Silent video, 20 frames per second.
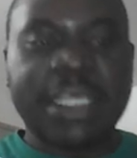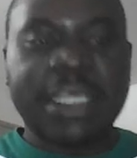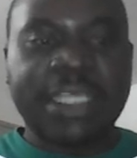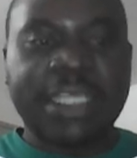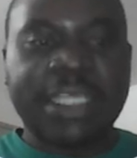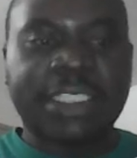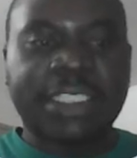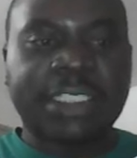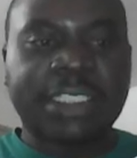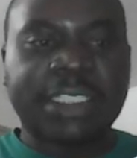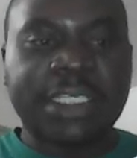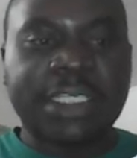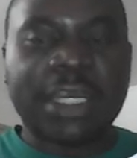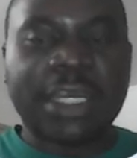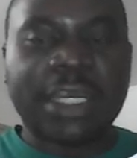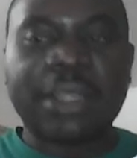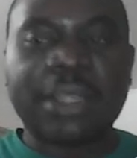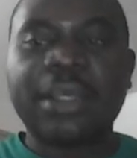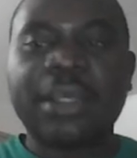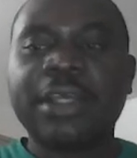each year.
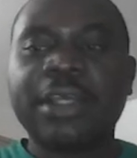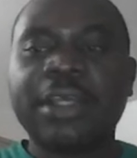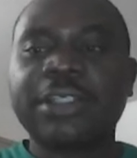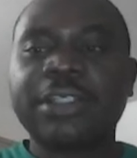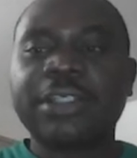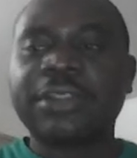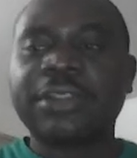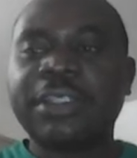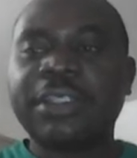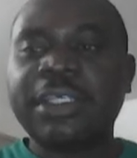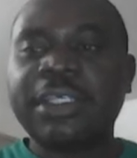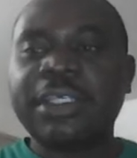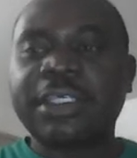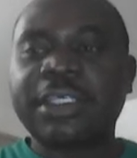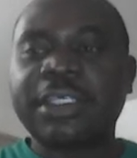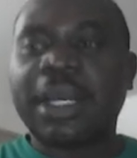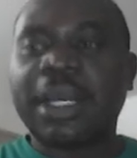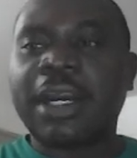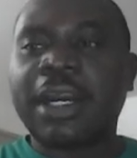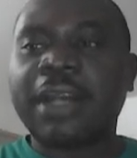So these
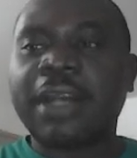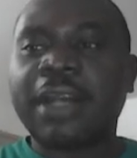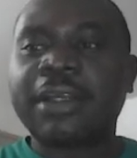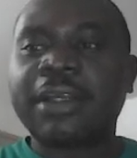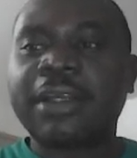are